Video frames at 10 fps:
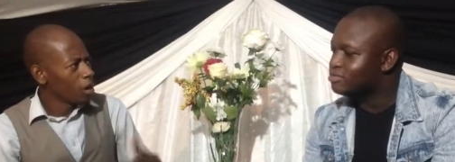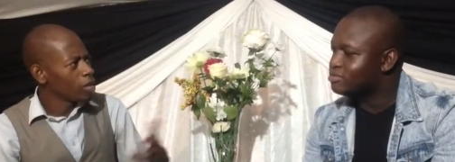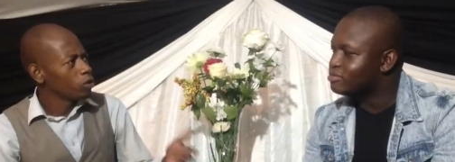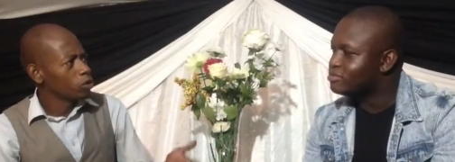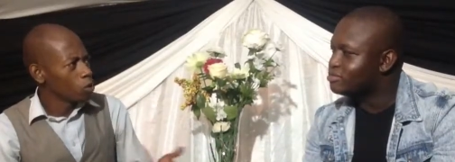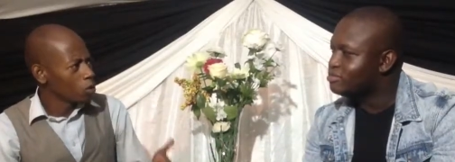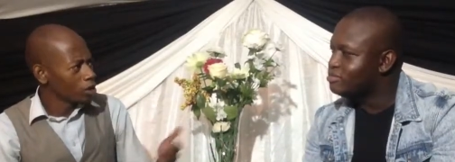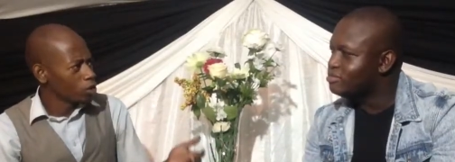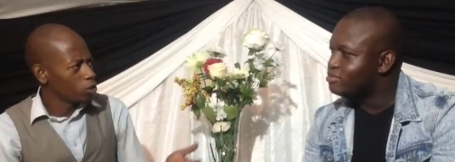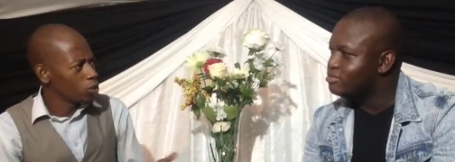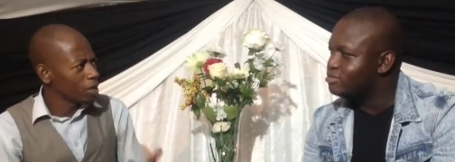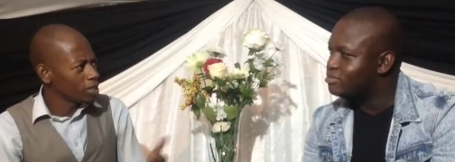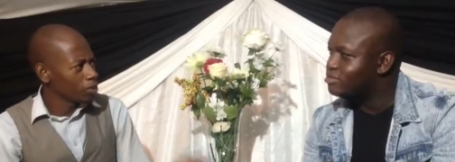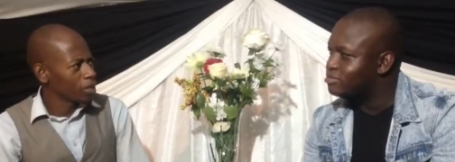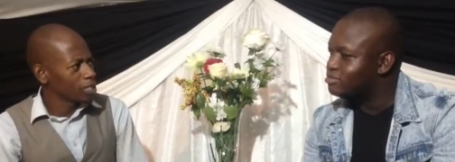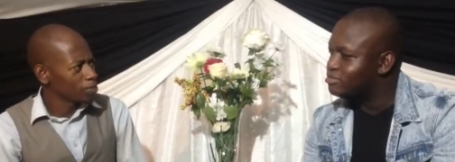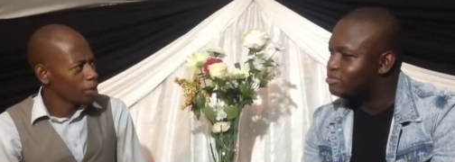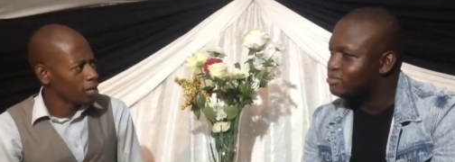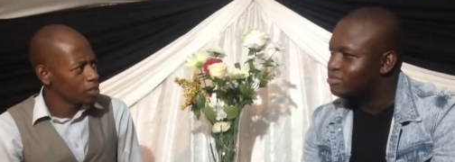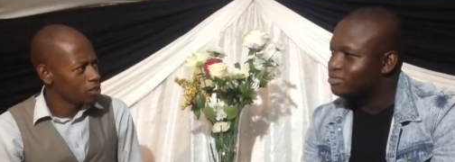Speaker 1: why you do what you do, what, what
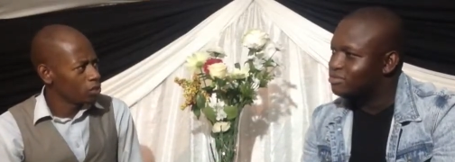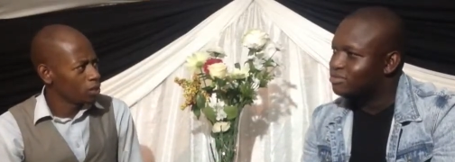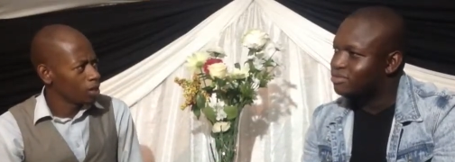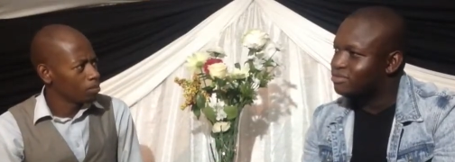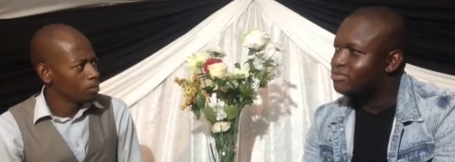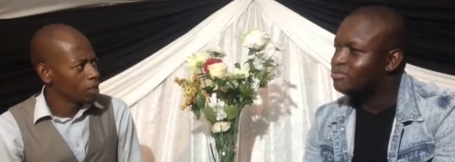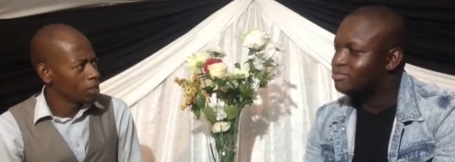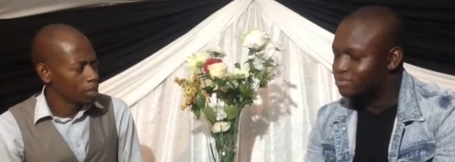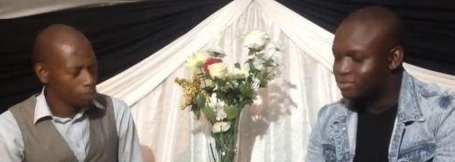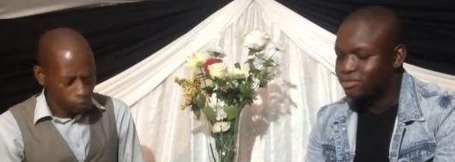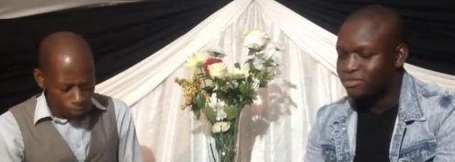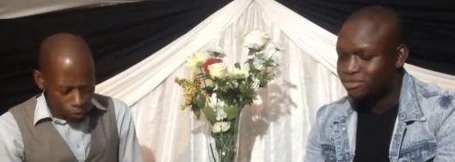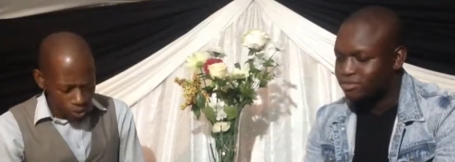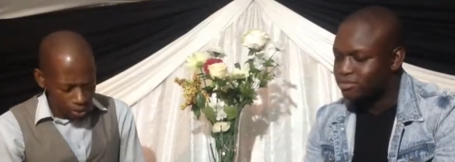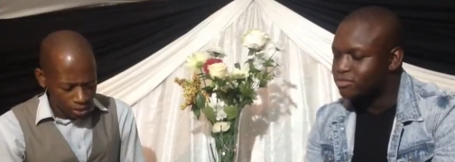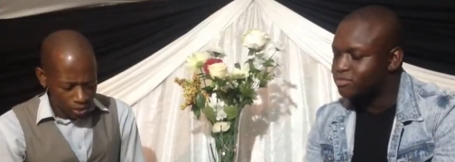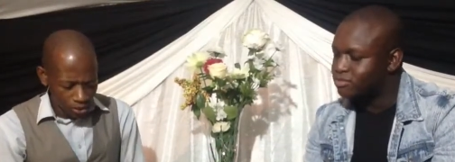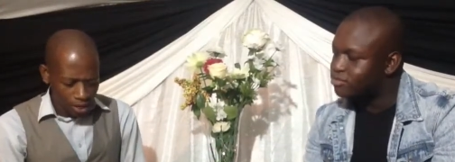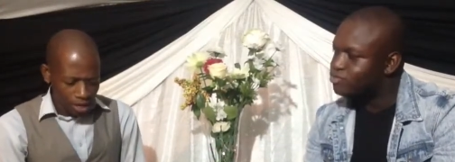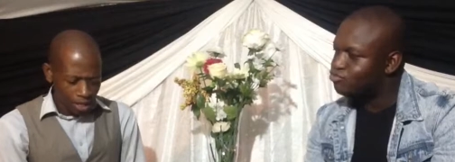inspires you um, in terms of music.
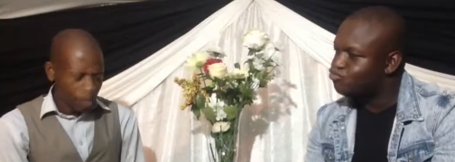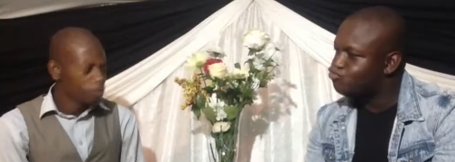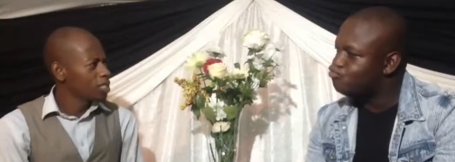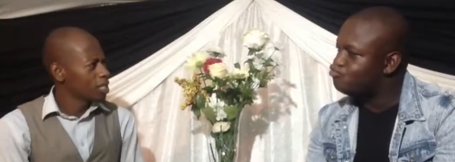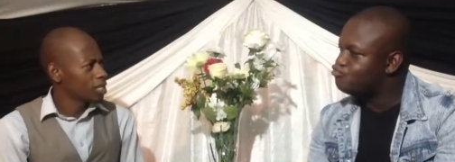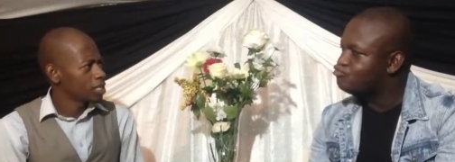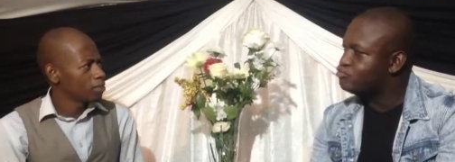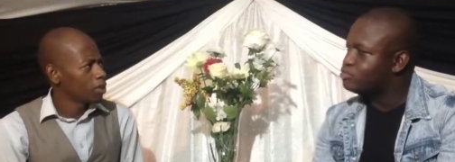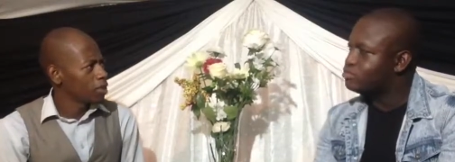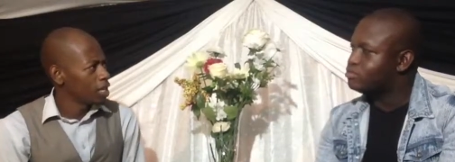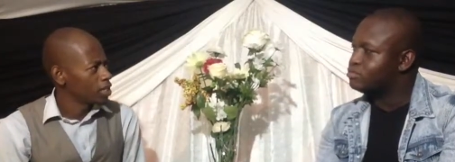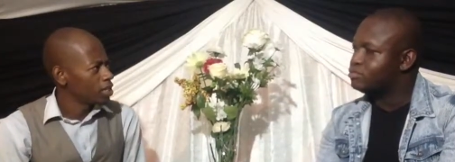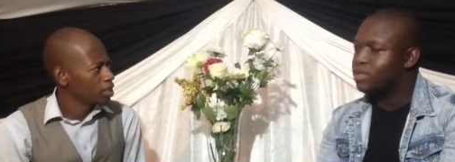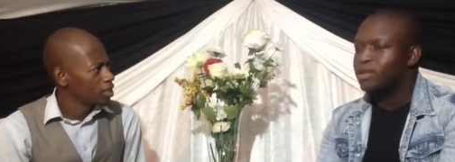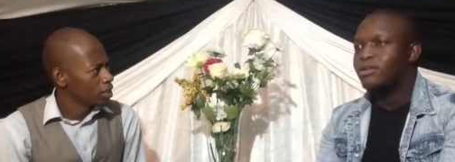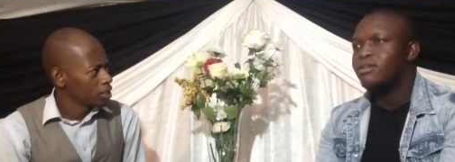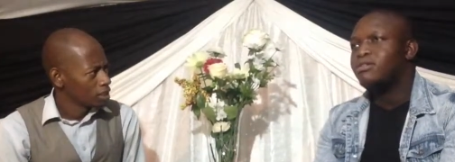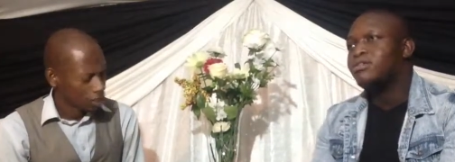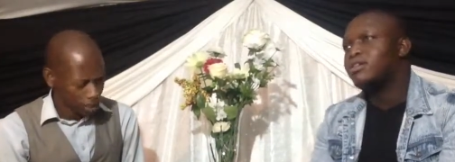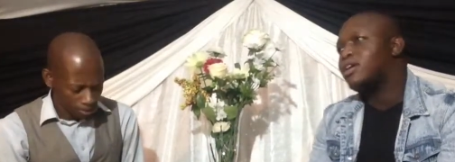So can you please tell us about that?
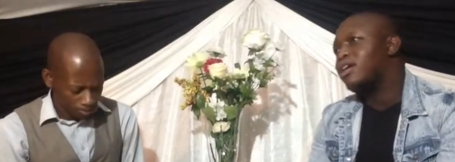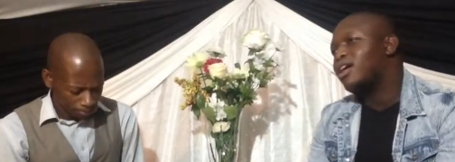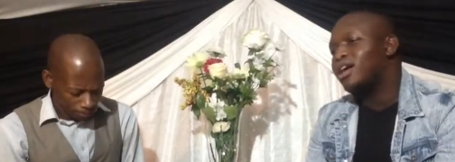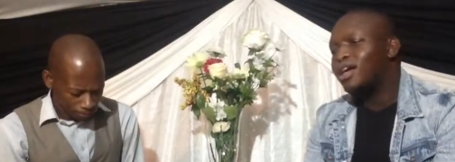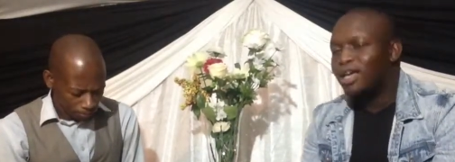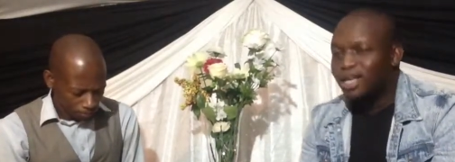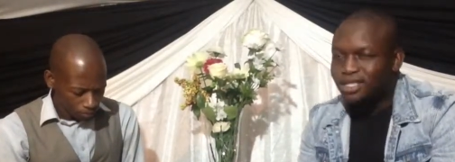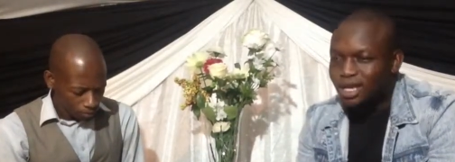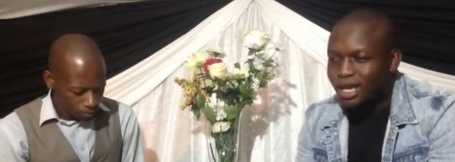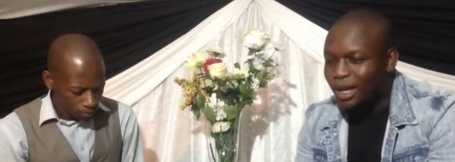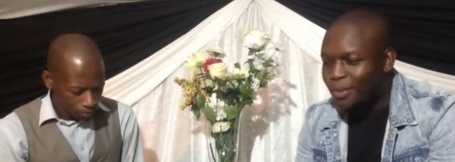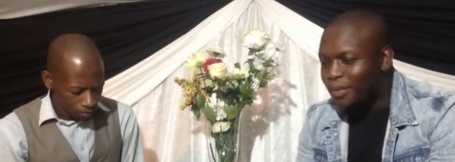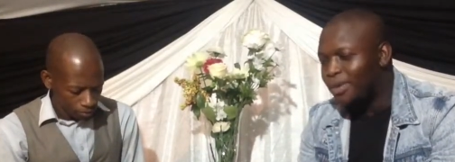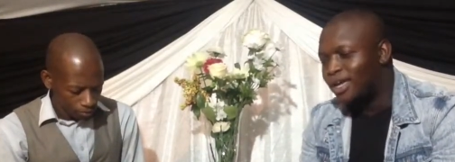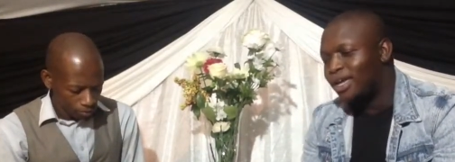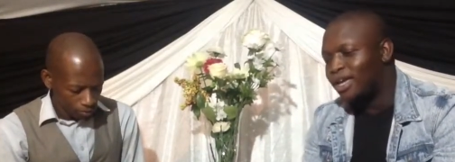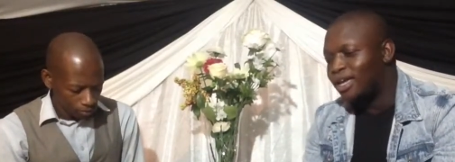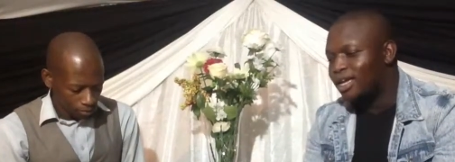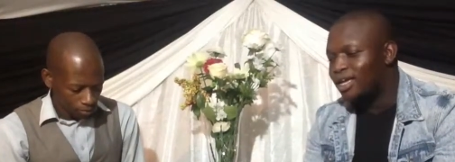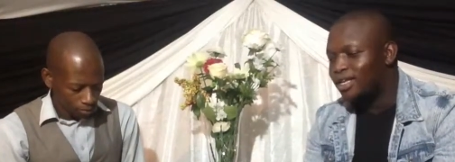
Speaker 2: Okay, uh, uh,
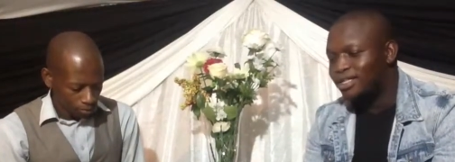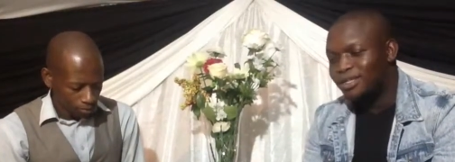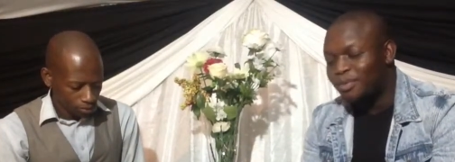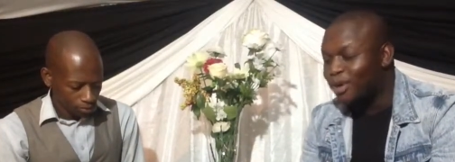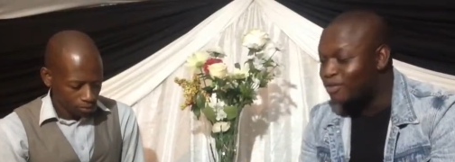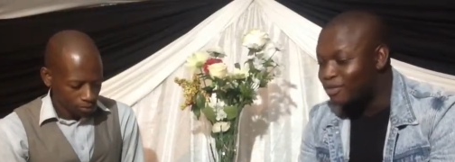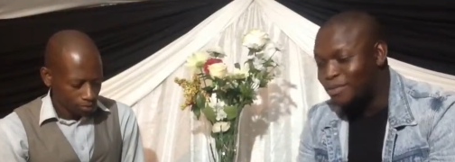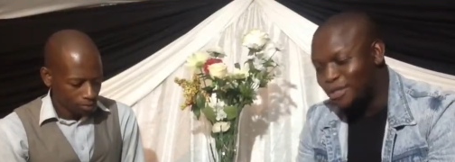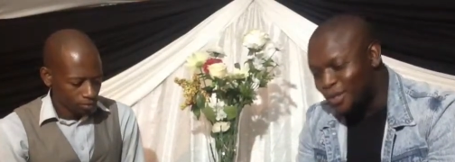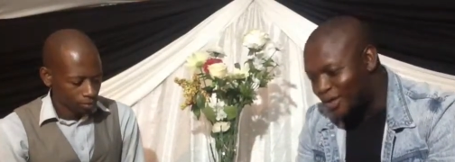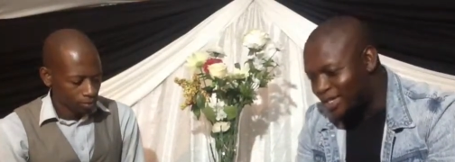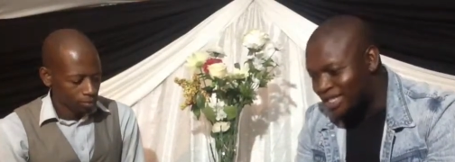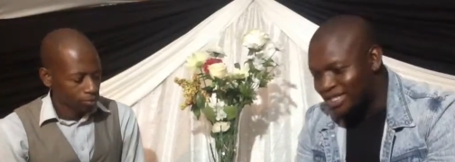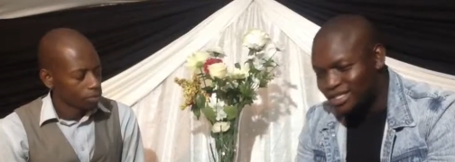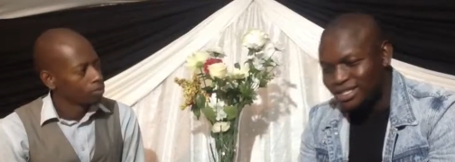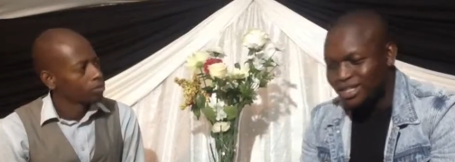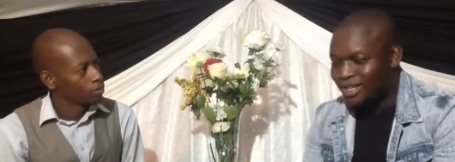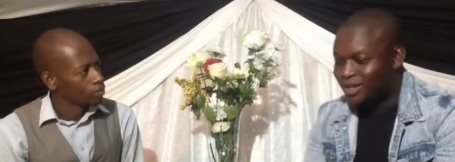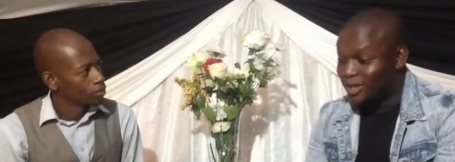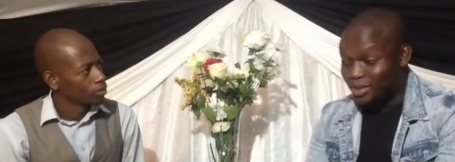is a boy from Thokoza.
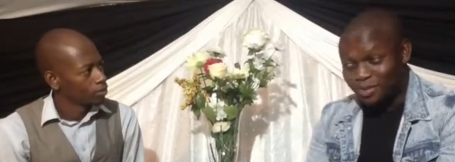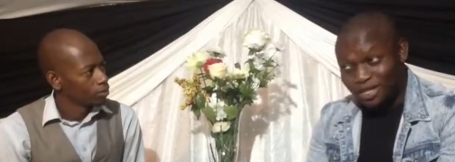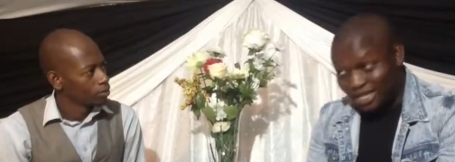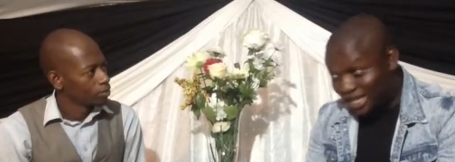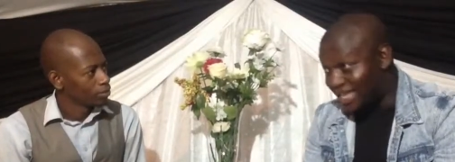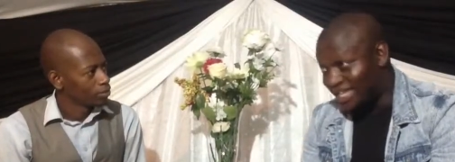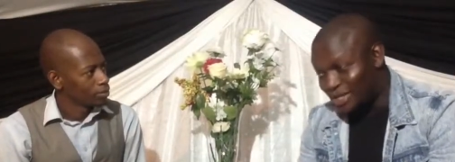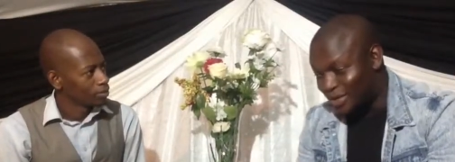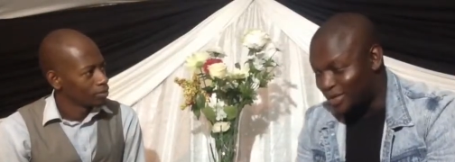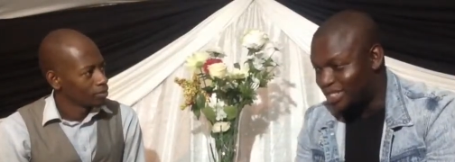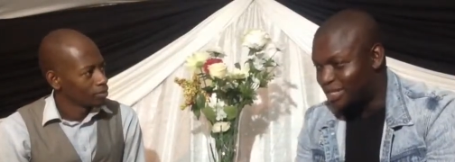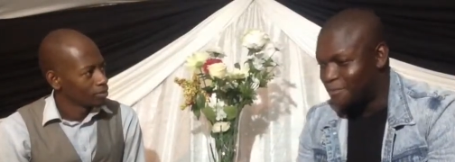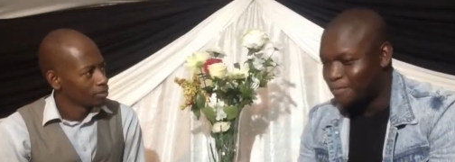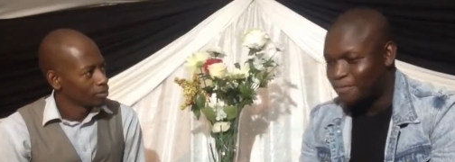I was born here in Thokoza.